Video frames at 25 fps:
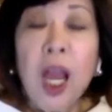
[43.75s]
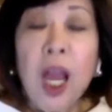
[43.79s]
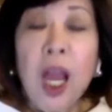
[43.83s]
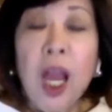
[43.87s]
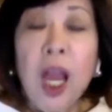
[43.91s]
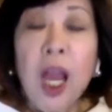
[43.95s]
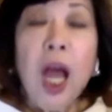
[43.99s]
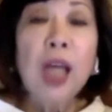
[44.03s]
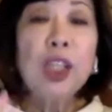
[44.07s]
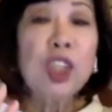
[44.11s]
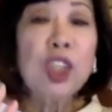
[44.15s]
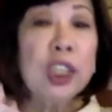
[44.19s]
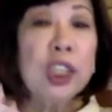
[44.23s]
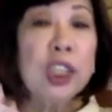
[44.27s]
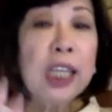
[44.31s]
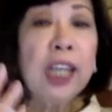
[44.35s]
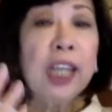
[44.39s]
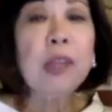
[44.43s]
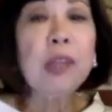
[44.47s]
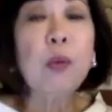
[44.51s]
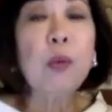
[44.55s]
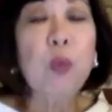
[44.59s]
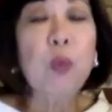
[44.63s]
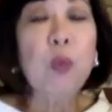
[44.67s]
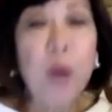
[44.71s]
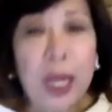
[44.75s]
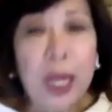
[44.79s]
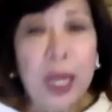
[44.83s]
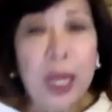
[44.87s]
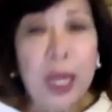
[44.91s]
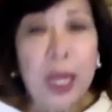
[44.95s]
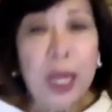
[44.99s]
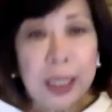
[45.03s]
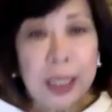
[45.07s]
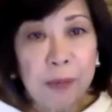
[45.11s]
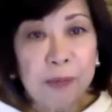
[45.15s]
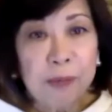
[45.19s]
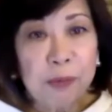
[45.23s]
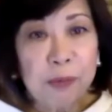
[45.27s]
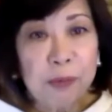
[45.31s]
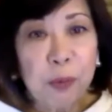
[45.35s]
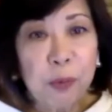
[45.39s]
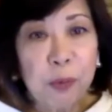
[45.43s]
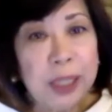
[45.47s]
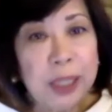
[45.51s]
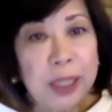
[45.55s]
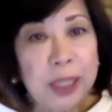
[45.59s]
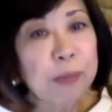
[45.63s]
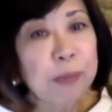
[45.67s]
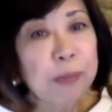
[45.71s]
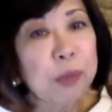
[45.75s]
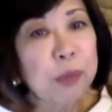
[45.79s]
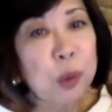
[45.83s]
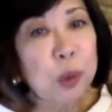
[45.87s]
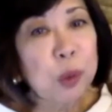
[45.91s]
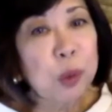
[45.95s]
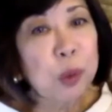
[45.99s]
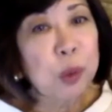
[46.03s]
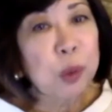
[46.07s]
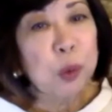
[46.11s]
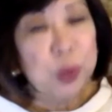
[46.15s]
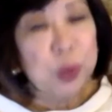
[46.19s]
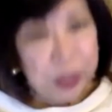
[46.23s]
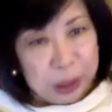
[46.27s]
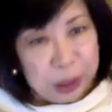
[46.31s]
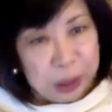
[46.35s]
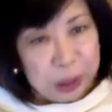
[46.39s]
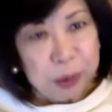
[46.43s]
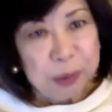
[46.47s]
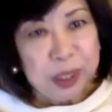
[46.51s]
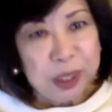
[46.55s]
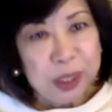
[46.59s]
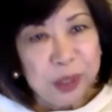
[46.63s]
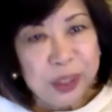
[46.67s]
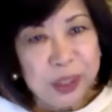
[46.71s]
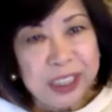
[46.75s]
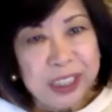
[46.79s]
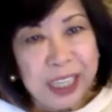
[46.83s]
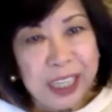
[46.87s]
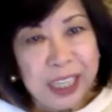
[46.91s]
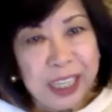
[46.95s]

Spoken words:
Sheena, welcome to Drinks with Miss Rita.